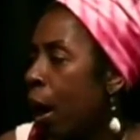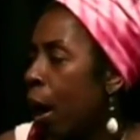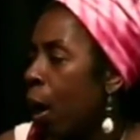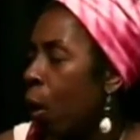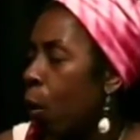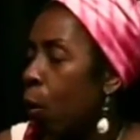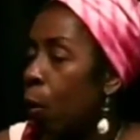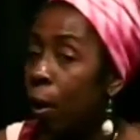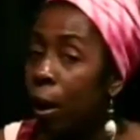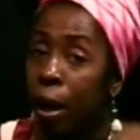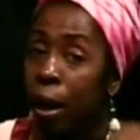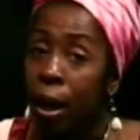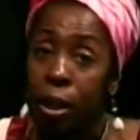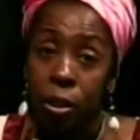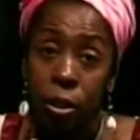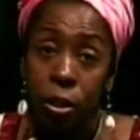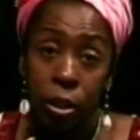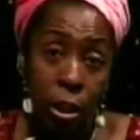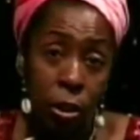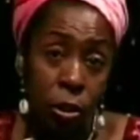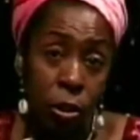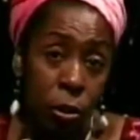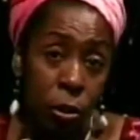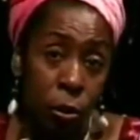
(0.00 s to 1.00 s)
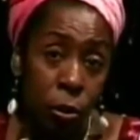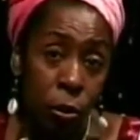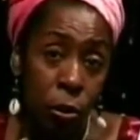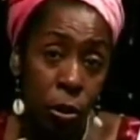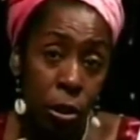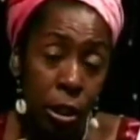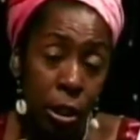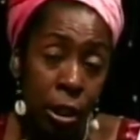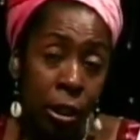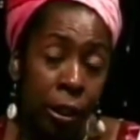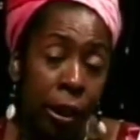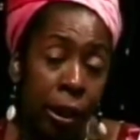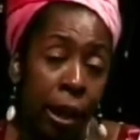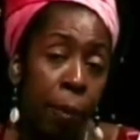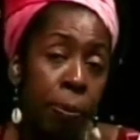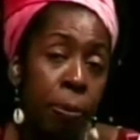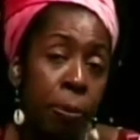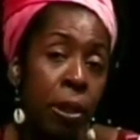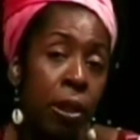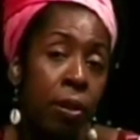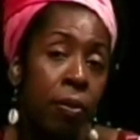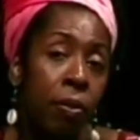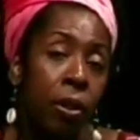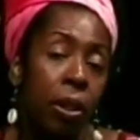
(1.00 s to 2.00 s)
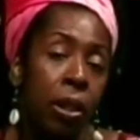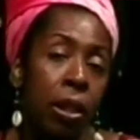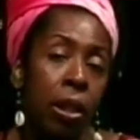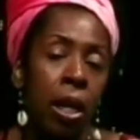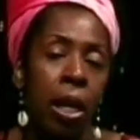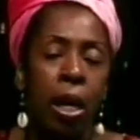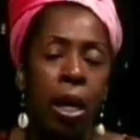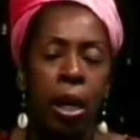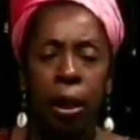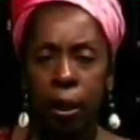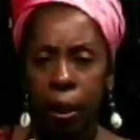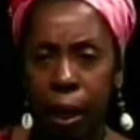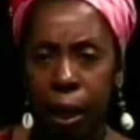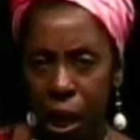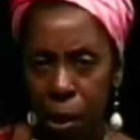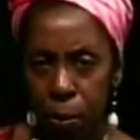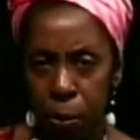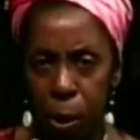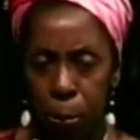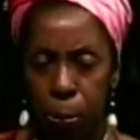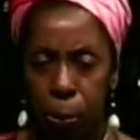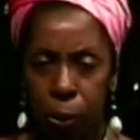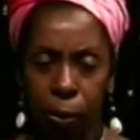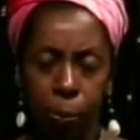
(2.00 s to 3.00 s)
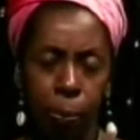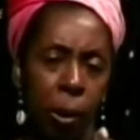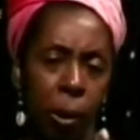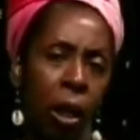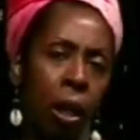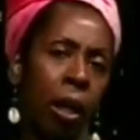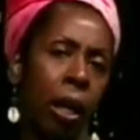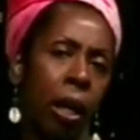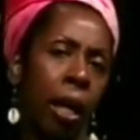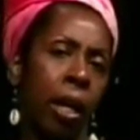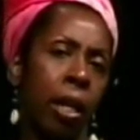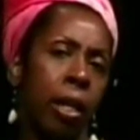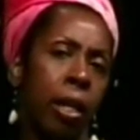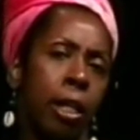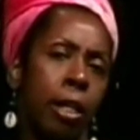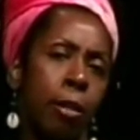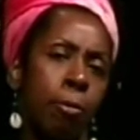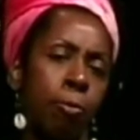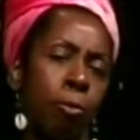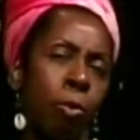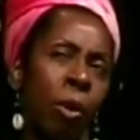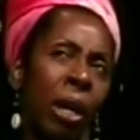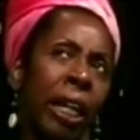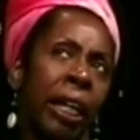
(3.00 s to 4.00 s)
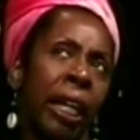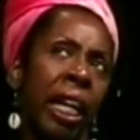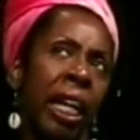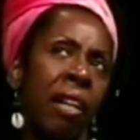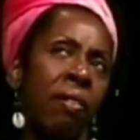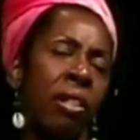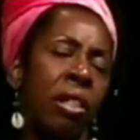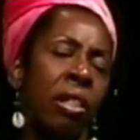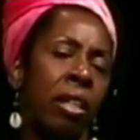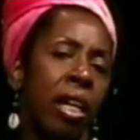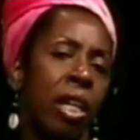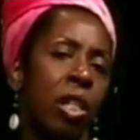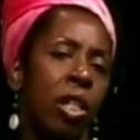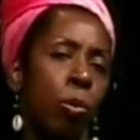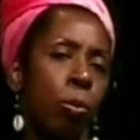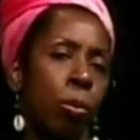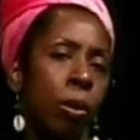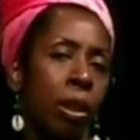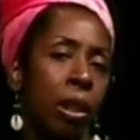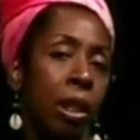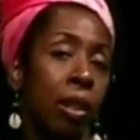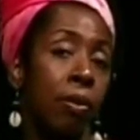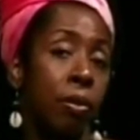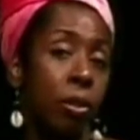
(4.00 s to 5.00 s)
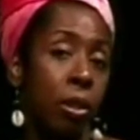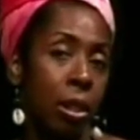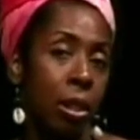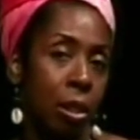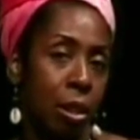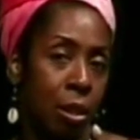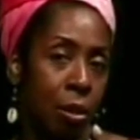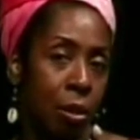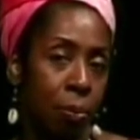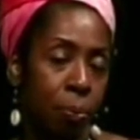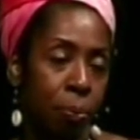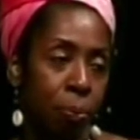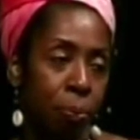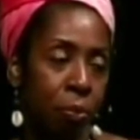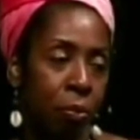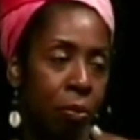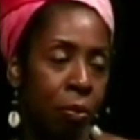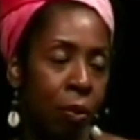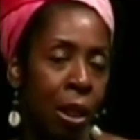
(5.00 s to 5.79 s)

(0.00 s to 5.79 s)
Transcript: our ancestors in captivity came up well, I can't even say it's a belief system,